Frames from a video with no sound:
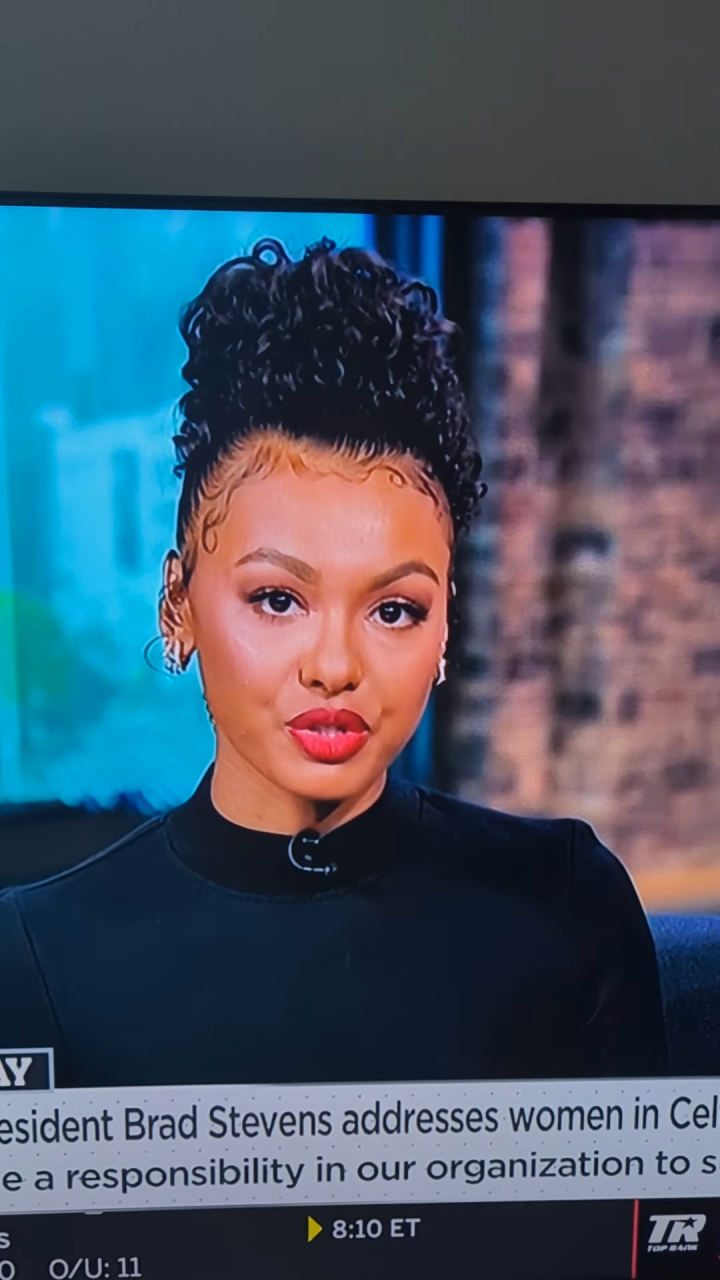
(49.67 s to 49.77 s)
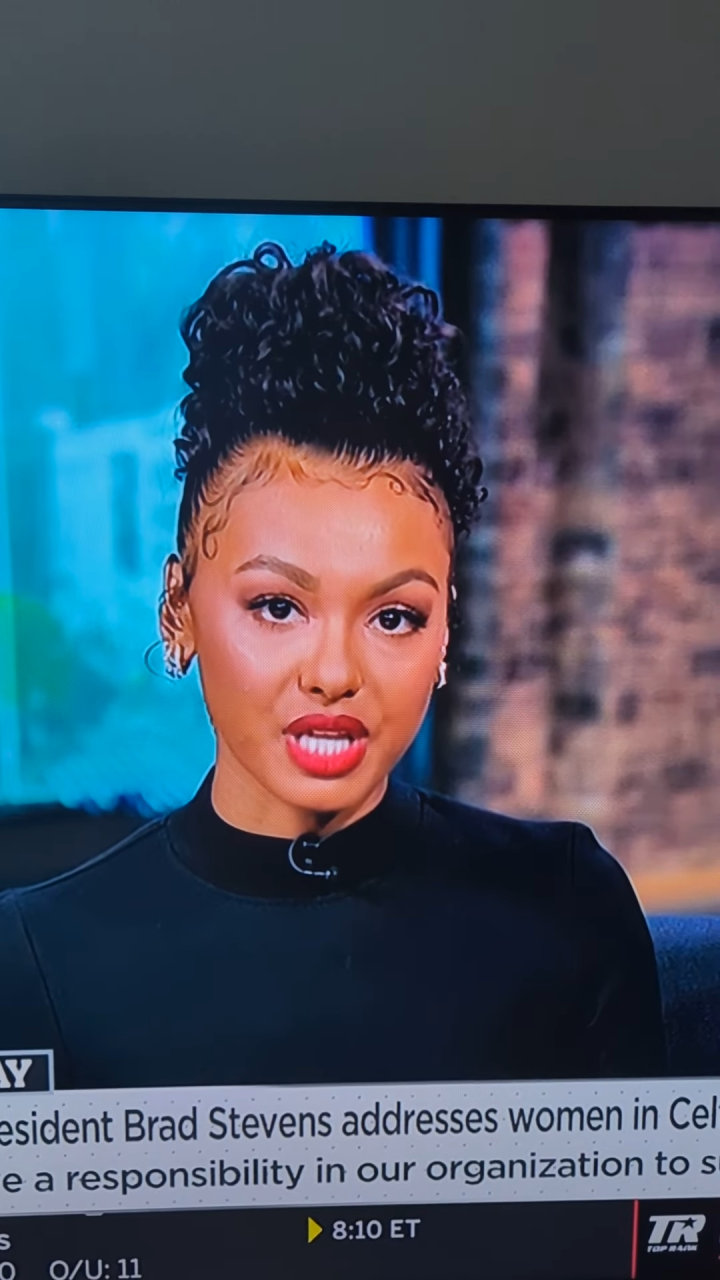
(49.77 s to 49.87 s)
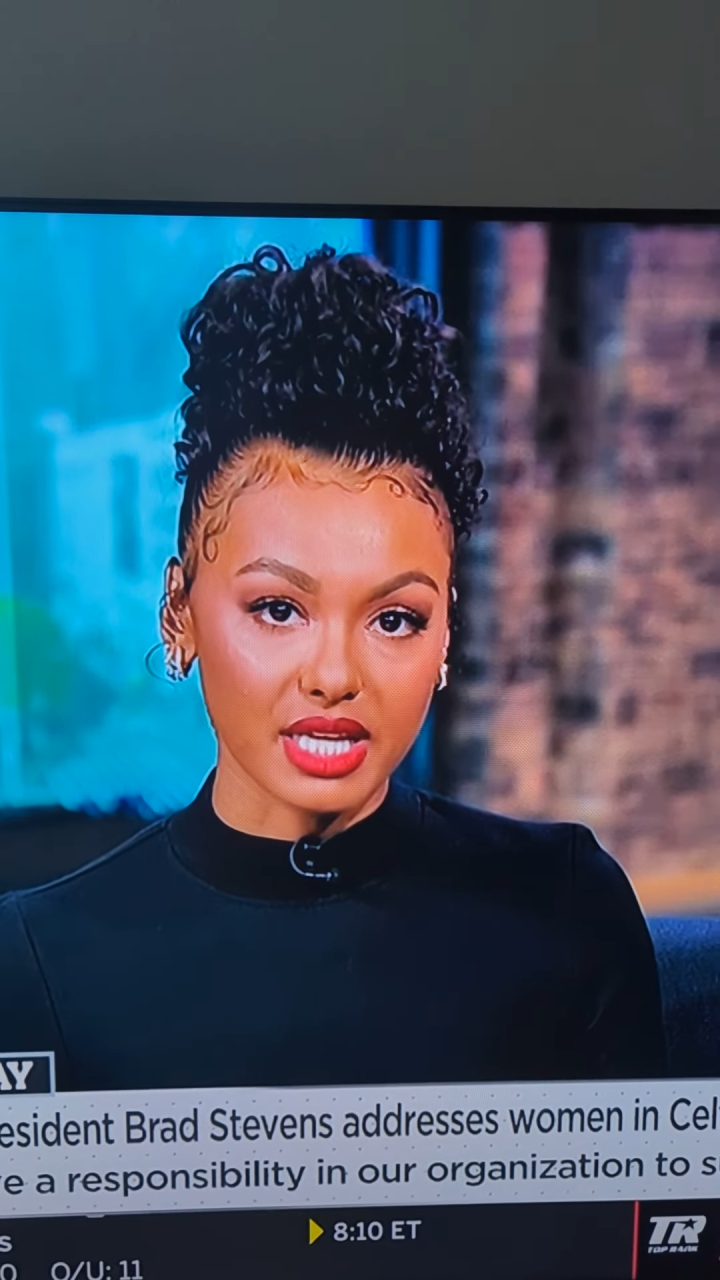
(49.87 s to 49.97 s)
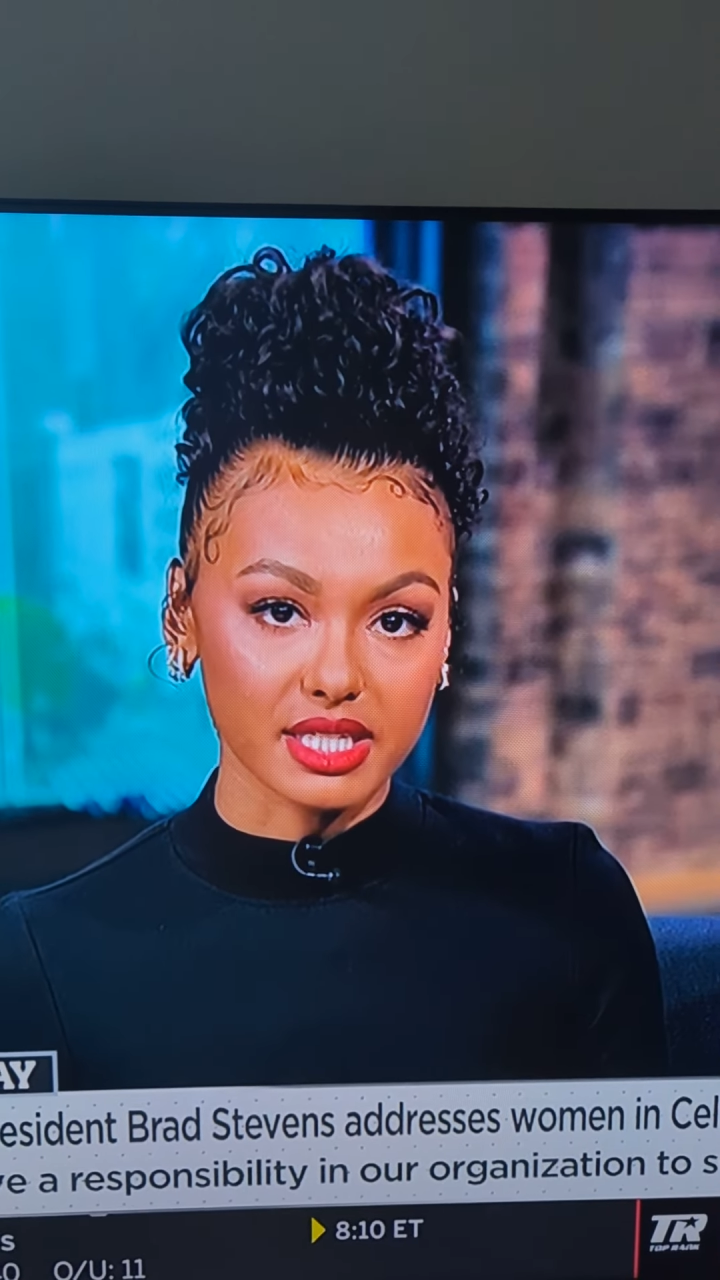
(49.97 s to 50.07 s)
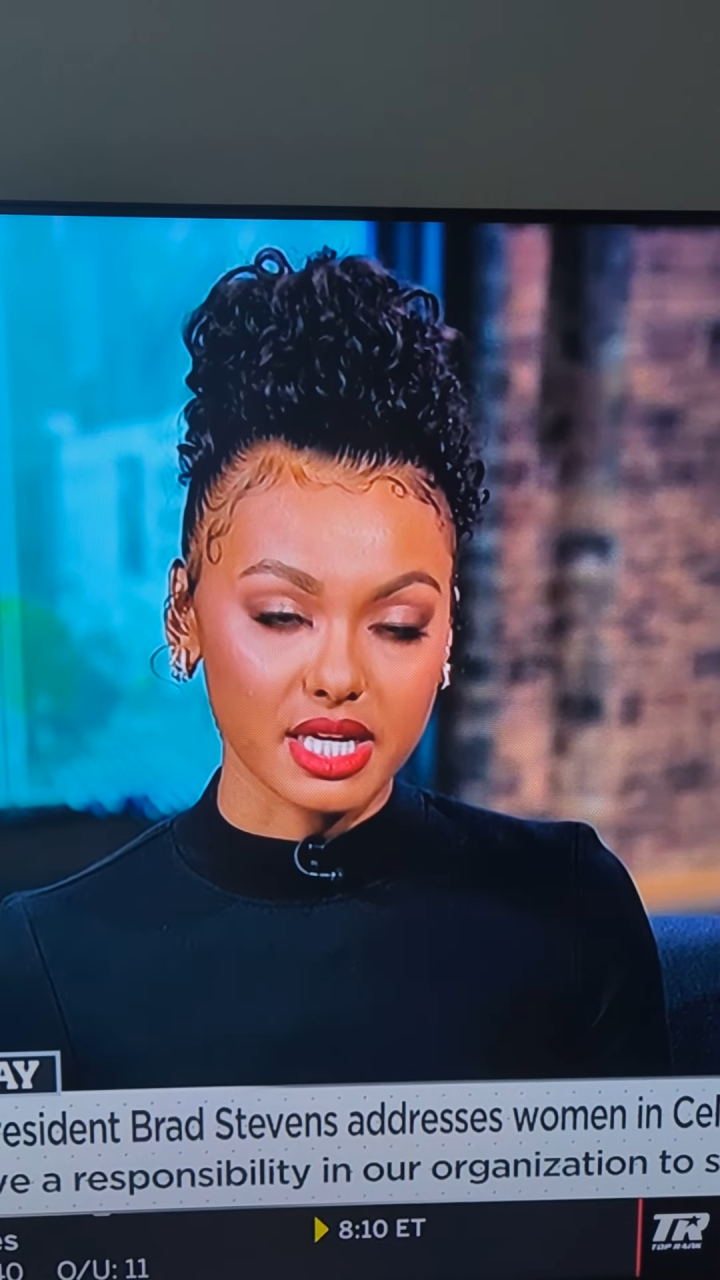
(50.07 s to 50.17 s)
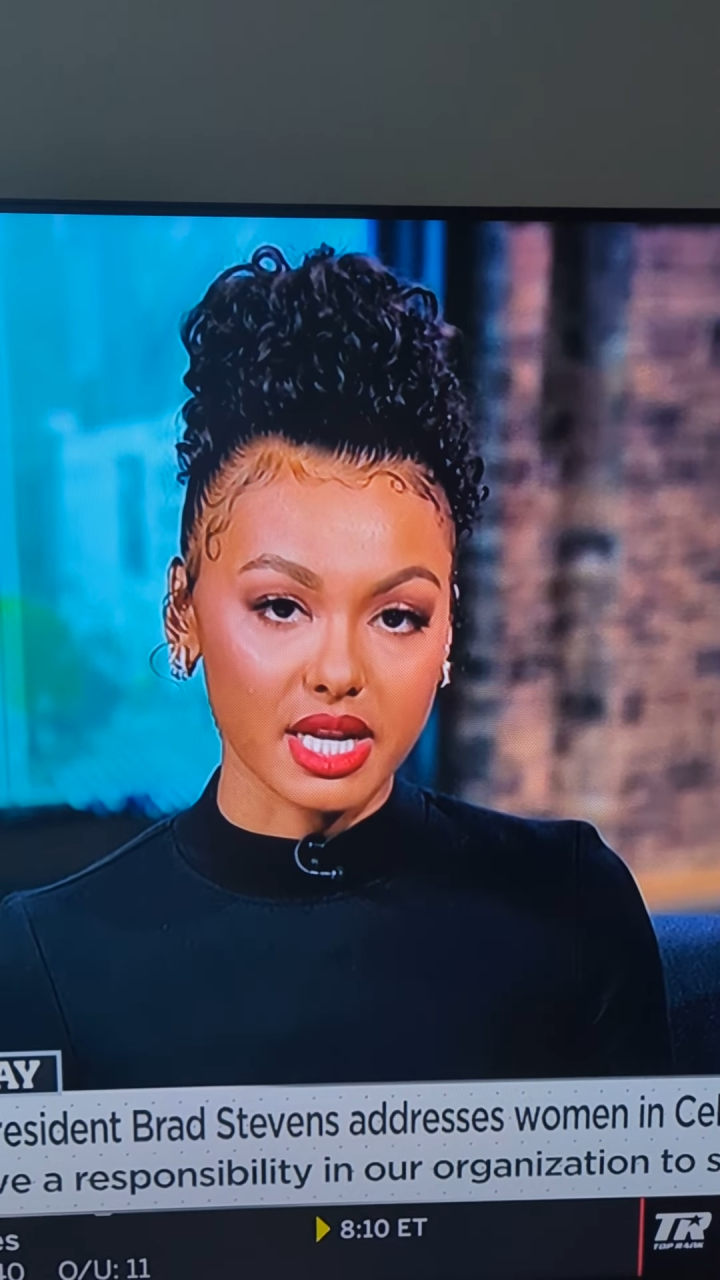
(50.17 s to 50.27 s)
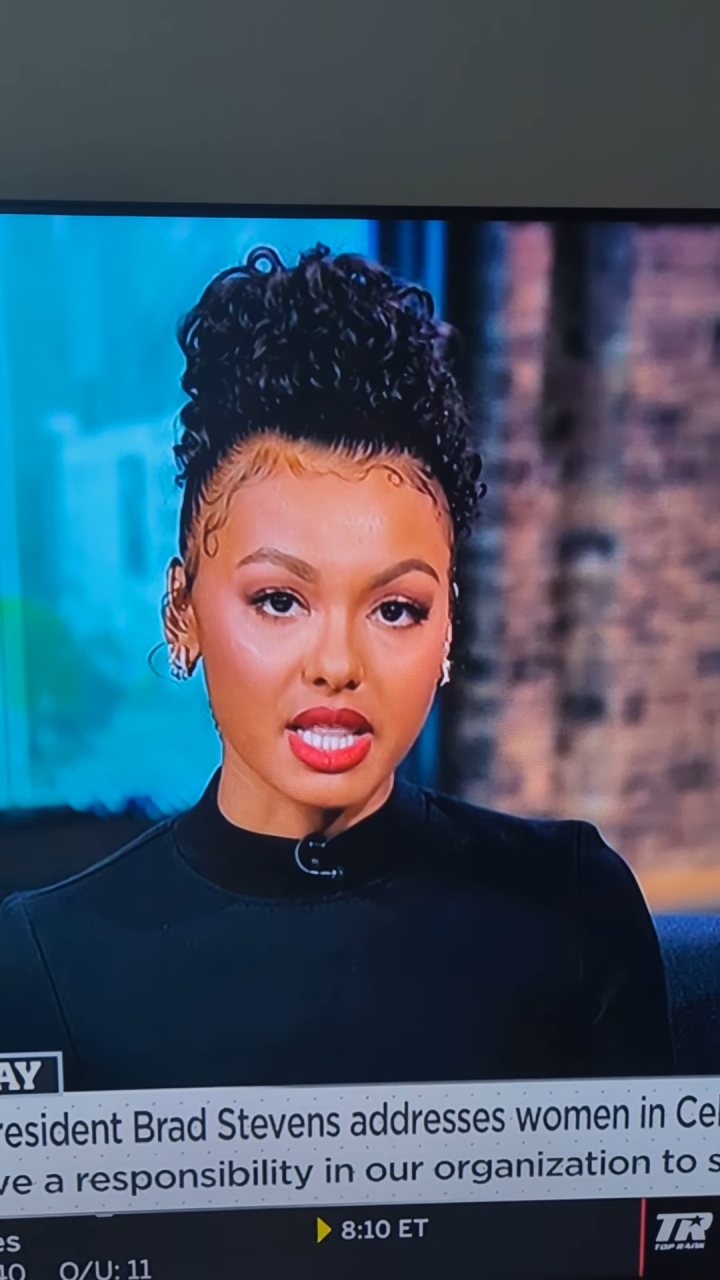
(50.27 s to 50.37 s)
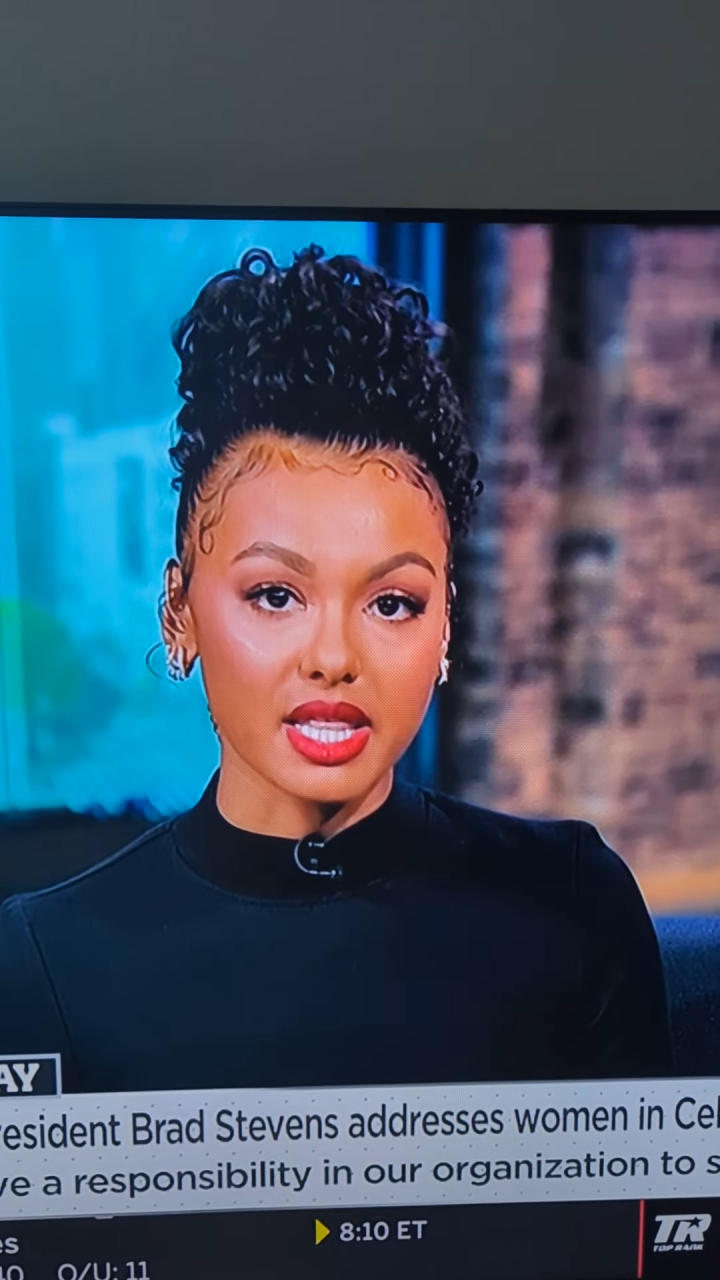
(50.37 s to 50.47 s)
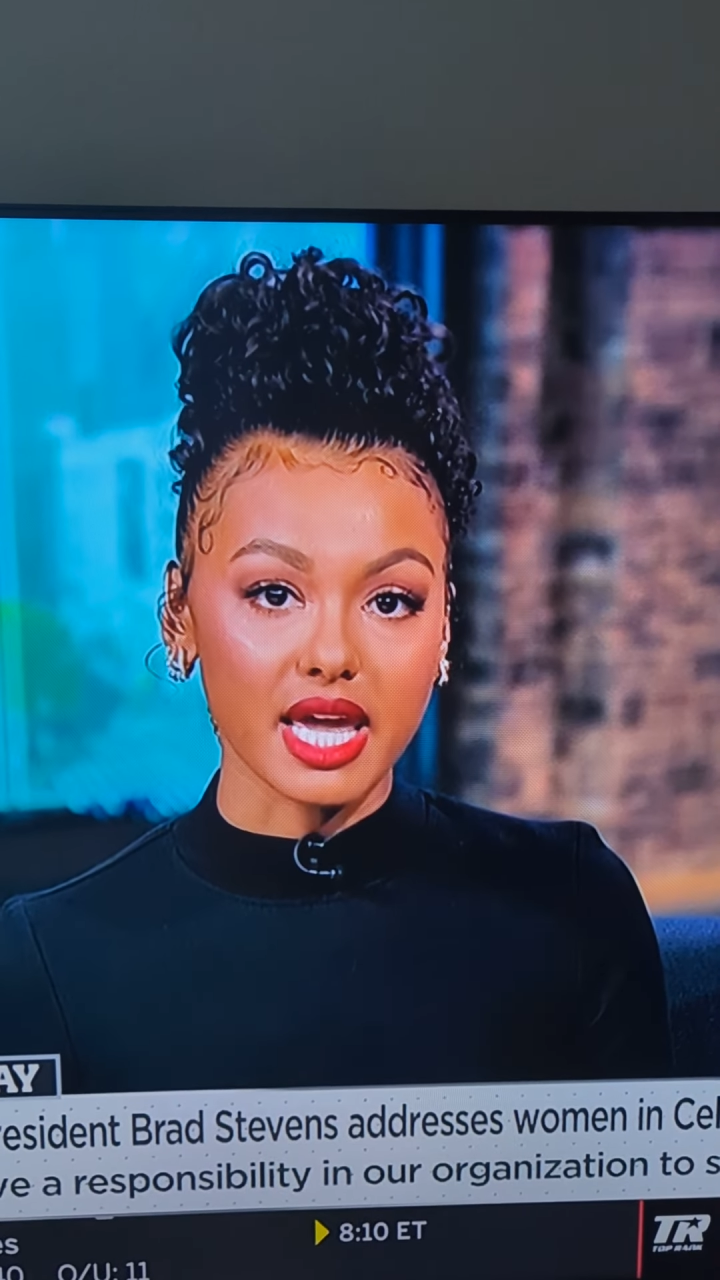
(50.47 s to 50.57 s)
presented,